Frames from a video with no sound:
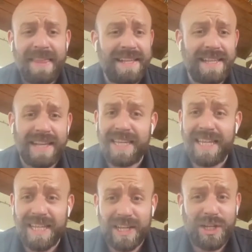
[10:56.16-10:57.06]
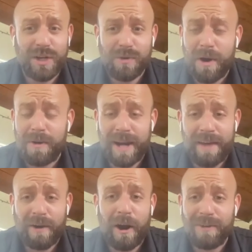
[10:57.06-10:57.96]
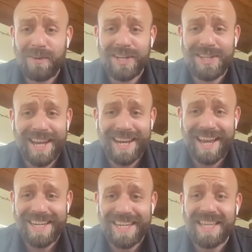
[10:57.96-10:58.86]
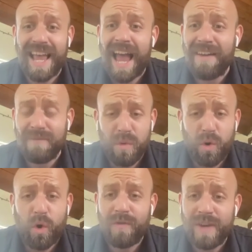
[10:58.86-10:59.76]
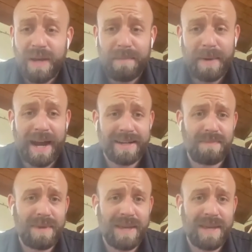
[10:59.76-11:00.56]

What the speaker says: This is a season to grow and have harvest and to have more of an impact